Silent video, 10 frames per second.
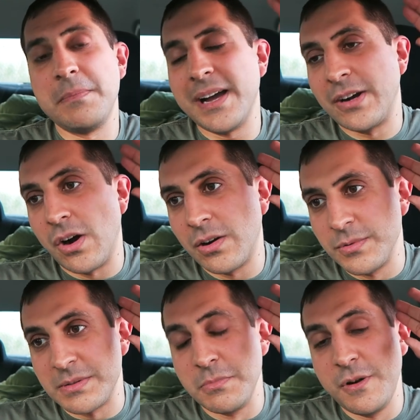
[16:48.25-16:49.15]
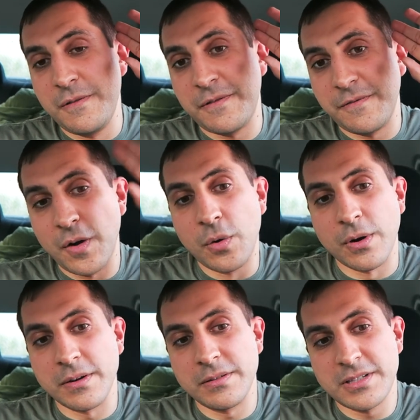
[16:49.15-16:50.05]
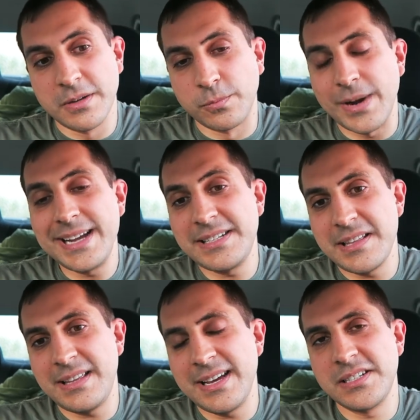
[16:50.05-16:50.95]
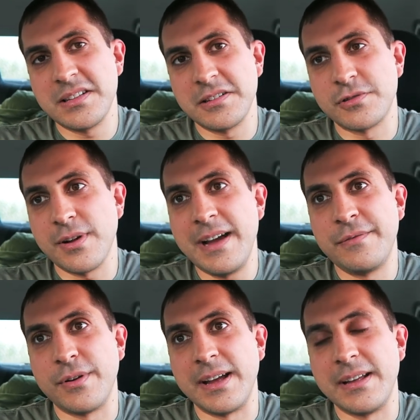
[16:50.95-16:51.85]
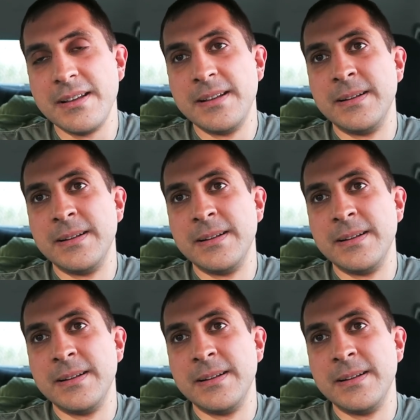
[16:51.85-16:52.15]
My car was moved forward to right to the edge of the driveway,